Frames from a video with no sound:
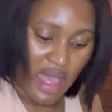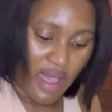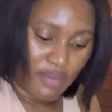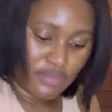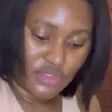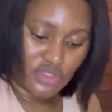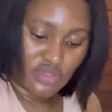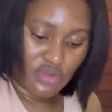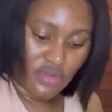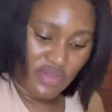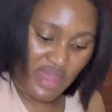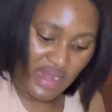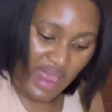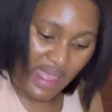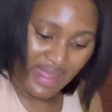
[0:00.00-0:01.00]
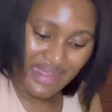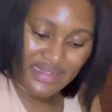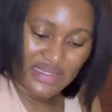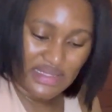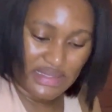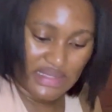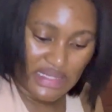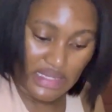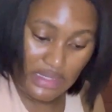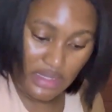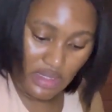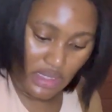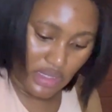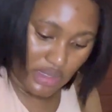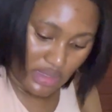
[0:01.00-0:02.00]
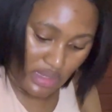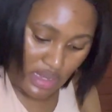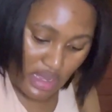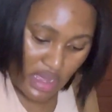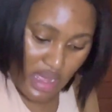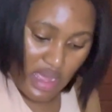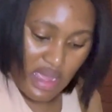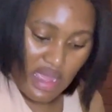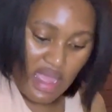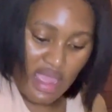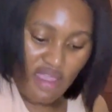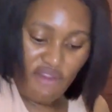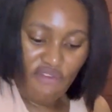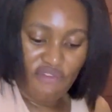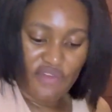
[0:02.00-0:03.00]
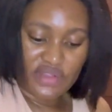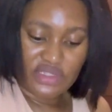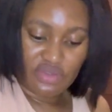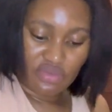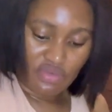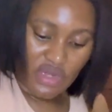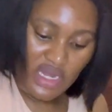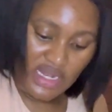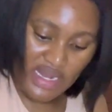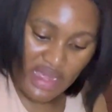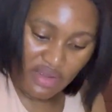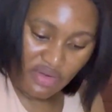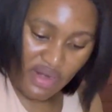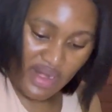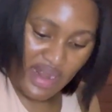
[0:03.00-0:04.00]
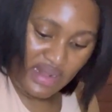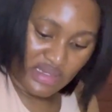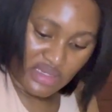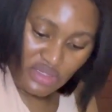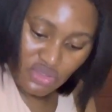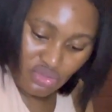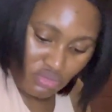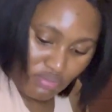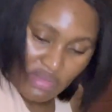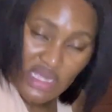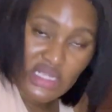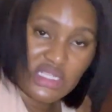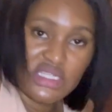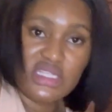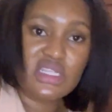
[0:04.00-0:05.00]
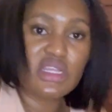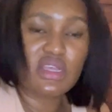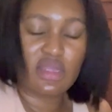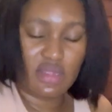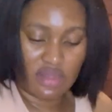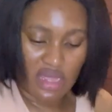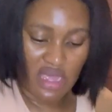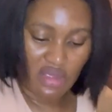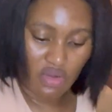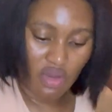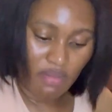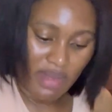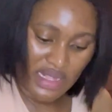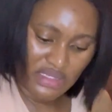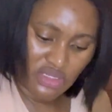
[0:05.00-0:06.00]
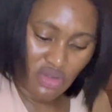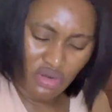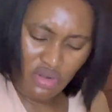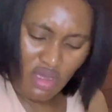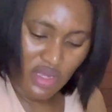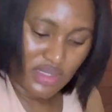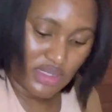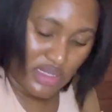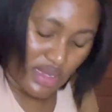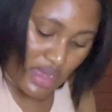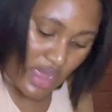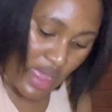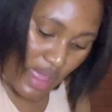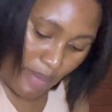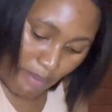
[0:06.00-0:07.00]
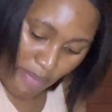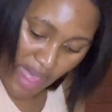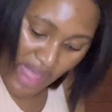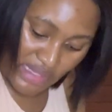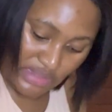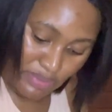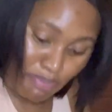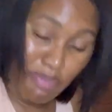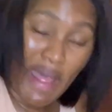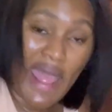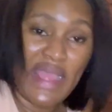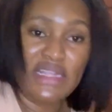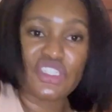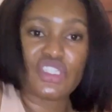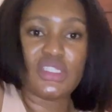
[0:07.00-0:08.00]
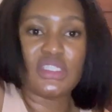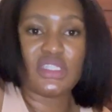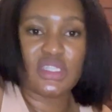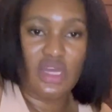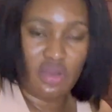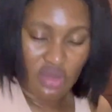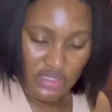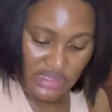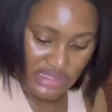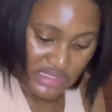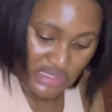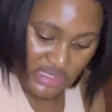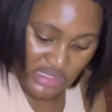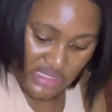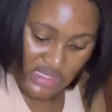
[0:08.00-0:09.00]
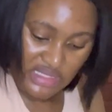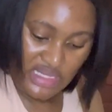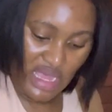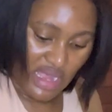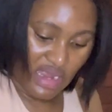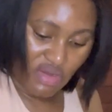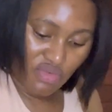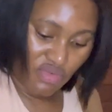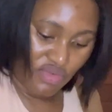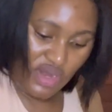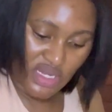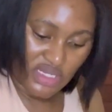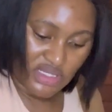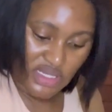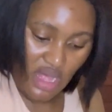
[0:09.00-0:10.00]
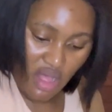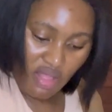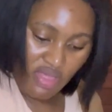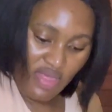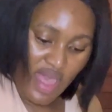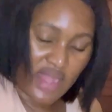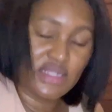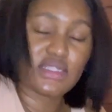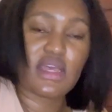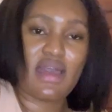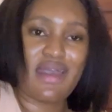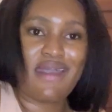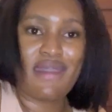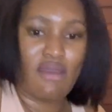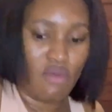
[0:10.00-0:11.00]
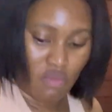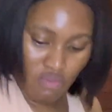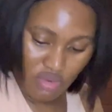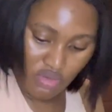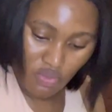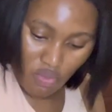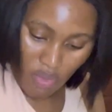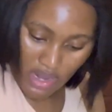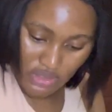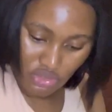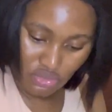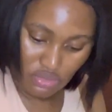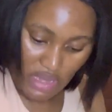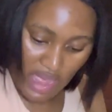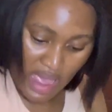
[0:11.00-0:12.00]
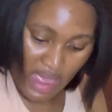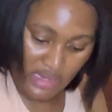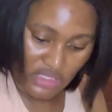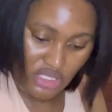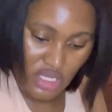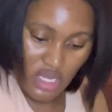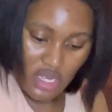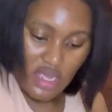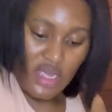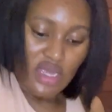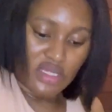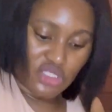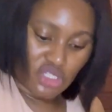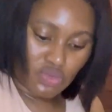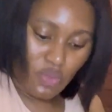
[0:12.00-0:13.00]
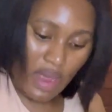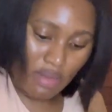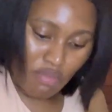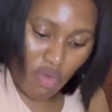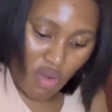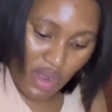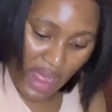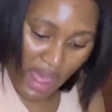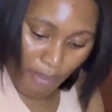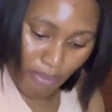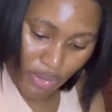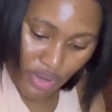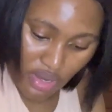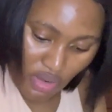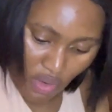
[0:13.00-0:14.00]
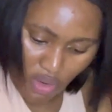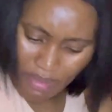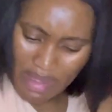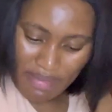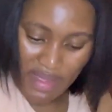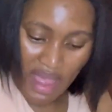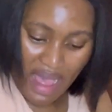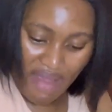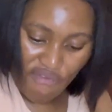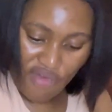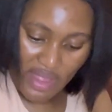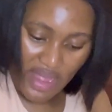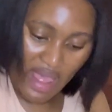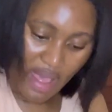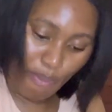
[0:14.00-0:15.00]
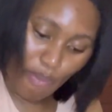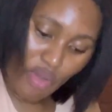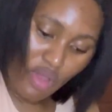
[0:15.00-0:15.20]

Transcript: so that I can see if it's really a great idea to mix the inkomazi or not. But by just the consistency, I can already tell that I would want to add just one more cup, or maybe half a cup